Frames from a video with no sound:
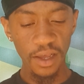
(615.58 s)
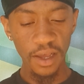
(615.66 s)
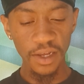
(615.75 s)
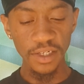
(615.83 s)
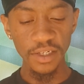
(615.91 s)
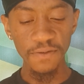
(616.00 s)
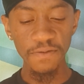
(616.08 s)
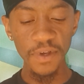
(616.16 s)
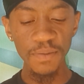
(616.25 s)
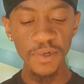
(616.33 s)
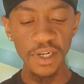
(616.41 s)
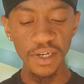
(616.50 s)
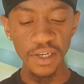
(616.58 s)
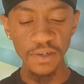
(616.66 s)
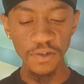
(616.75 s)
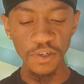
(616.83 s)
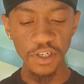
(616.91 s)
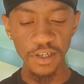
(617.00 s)
as the feminine
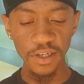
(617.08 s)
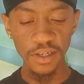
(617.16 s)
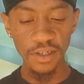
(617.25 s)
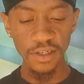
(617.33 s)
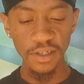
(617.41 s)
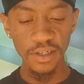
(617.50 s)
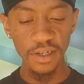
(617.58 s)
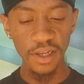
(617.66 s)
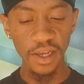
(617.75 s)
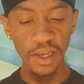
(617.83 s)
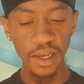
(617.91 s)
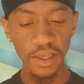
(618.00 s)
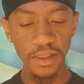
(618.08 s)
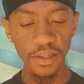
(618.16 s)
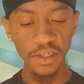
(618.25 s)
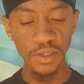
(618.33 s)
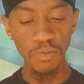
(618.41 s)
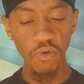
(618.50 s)
energy is in
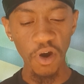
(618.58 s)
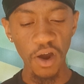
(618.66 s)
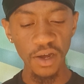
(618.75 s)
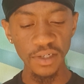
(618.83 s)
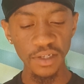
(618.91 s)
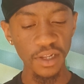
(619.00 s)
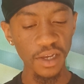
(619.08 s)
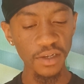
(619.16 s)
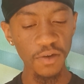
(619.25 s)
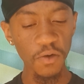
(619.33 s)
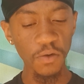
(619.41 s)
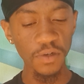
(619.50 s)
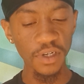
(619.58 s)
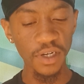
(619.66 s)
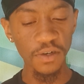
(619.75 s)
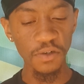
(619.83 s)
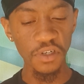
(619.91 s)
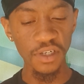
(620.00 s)
this bronze like golden
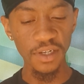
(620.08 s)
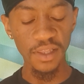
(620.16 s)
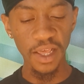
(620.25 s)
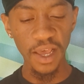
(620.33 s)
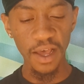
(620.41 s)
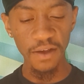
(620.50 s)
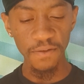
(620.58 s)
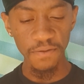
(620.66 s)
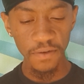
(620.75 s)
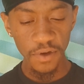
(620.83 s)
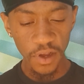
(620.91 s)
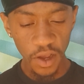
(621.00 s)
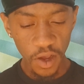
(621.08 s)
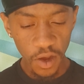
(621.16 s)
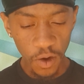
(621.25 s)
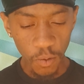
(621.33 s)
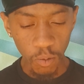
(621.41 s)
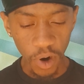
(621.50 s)
energy, and they have
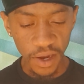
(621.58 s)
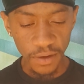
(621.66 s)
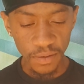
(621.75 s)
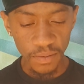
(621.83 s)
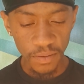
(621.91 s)
white